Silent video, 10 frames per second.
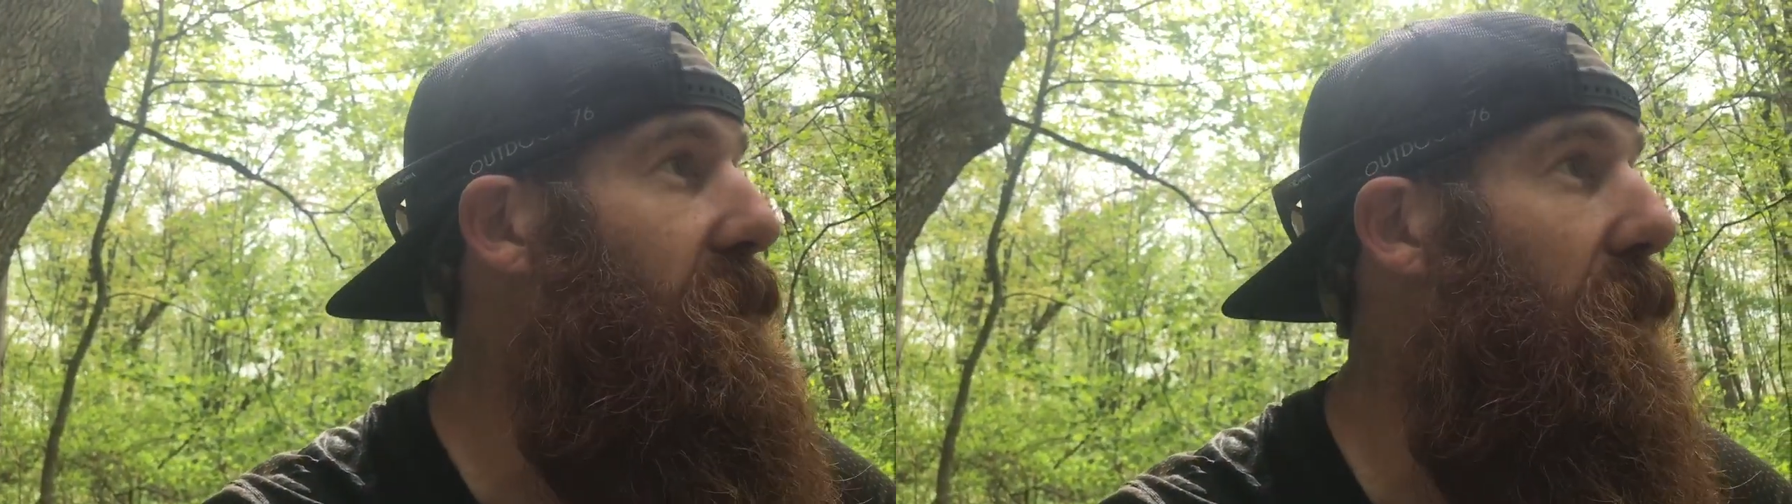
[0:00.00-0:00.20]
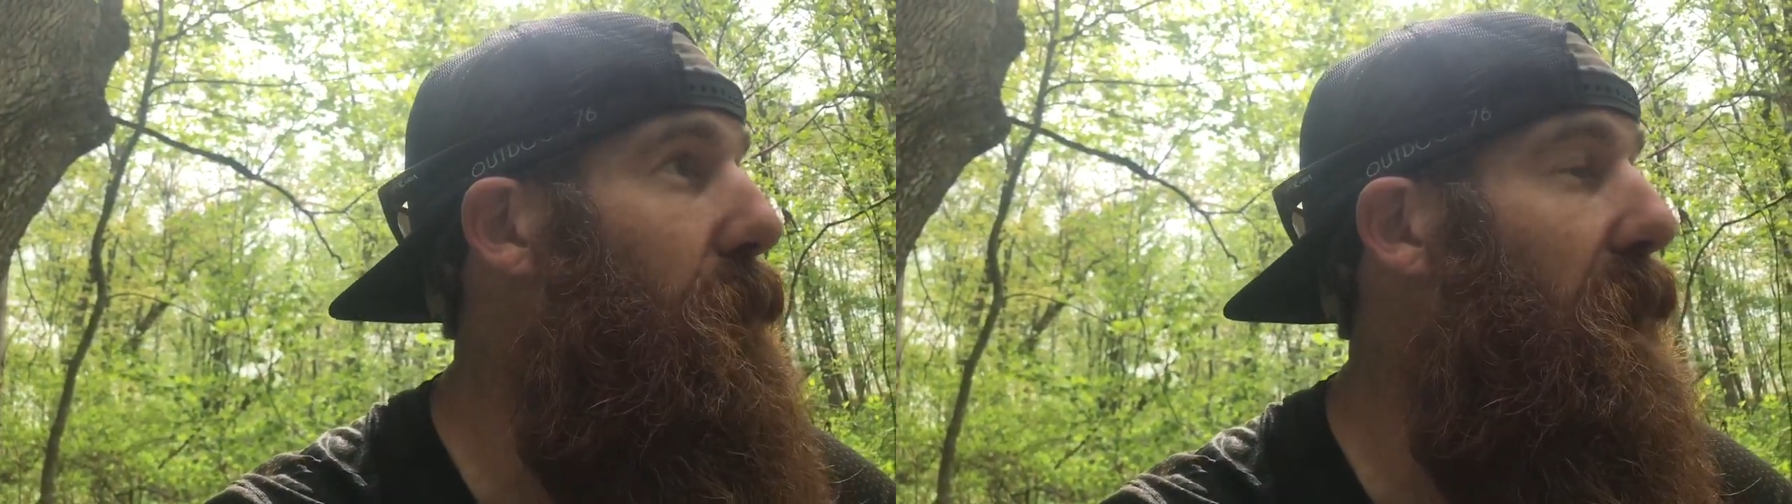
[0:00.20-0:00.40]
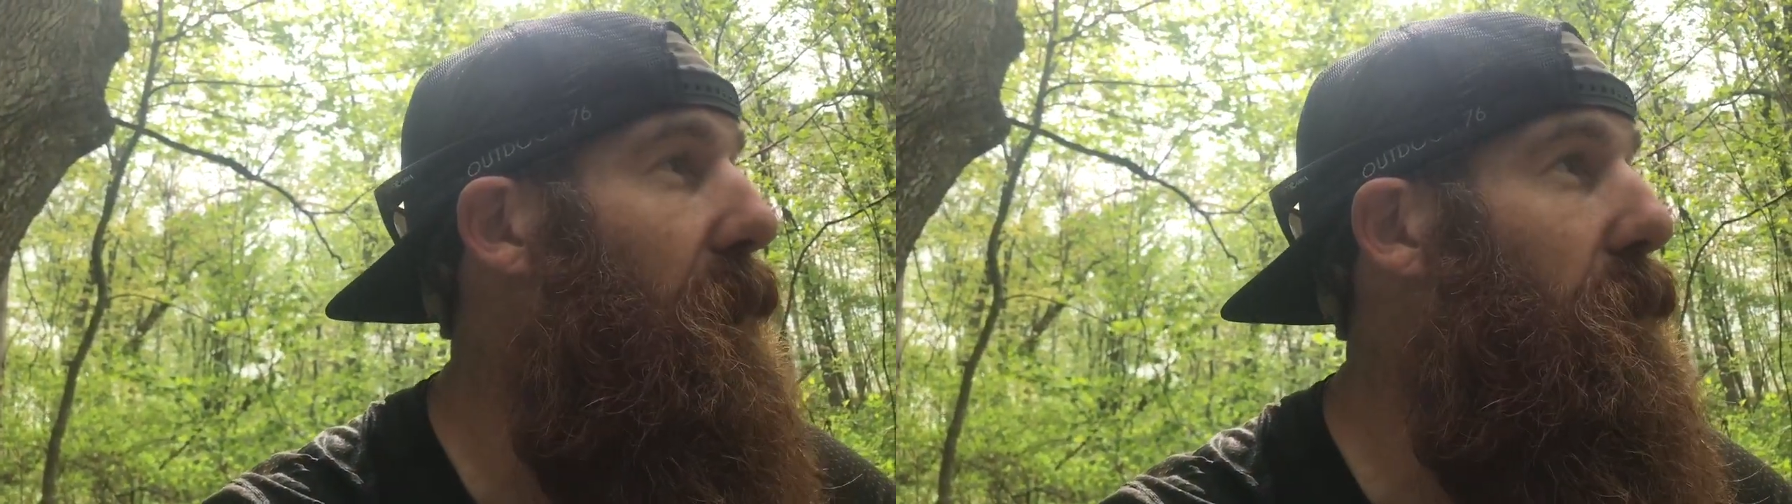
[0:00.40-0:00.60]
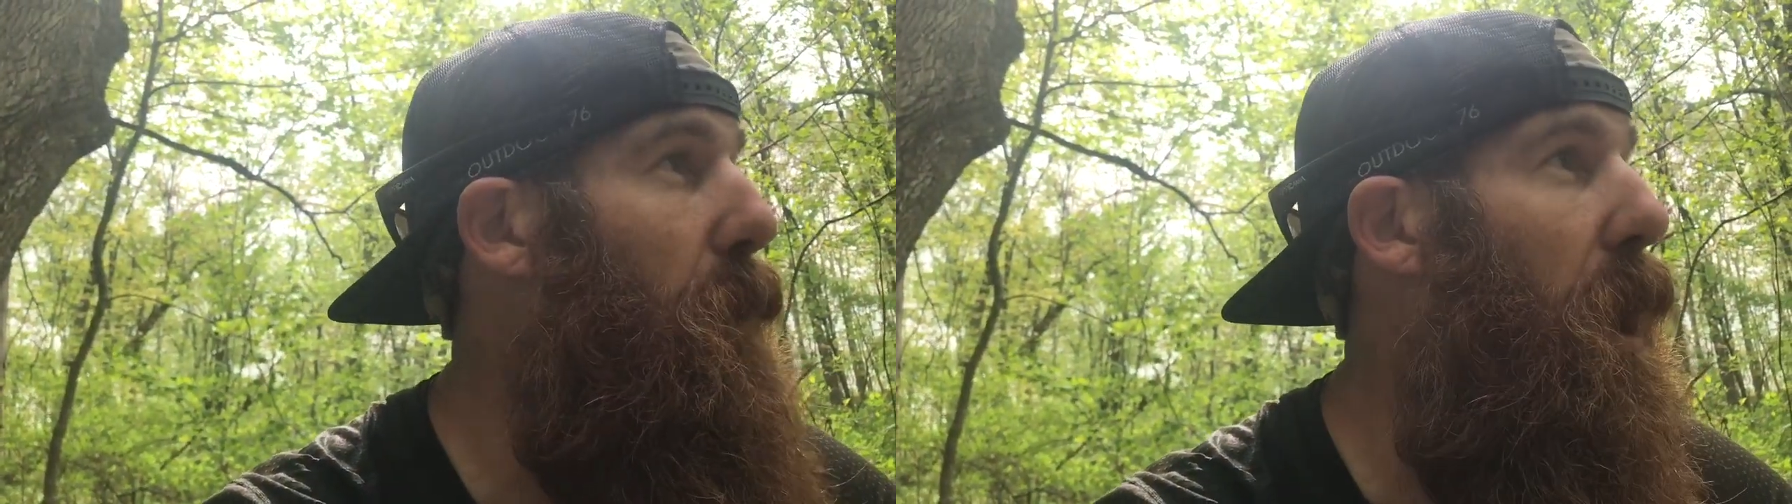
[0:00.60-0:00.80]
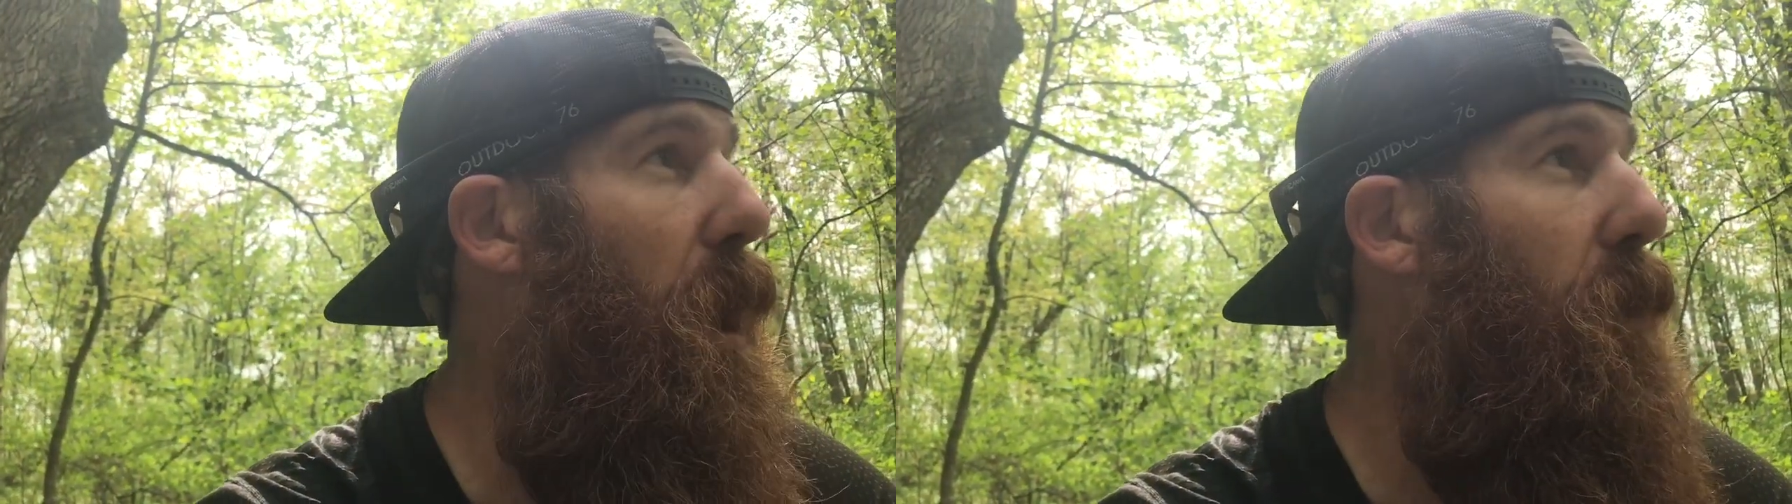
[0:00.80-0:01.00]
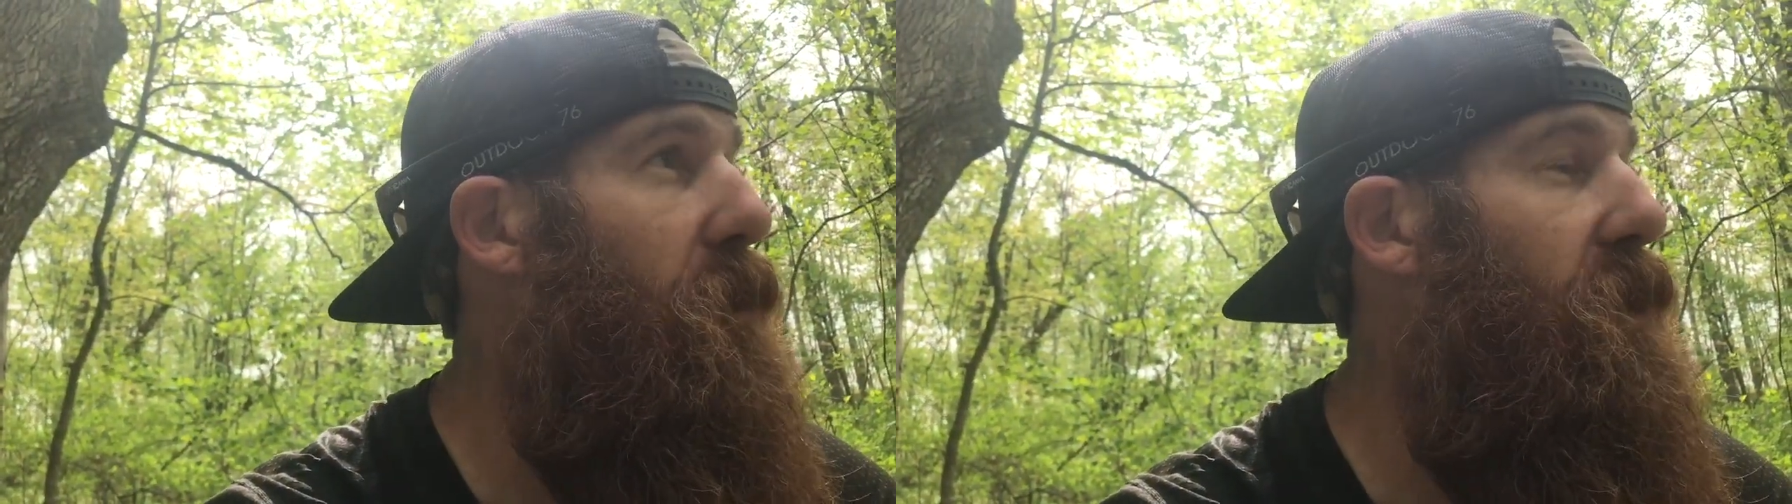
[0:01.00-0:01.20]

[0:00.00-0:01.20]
so I can pick it up tomorrow,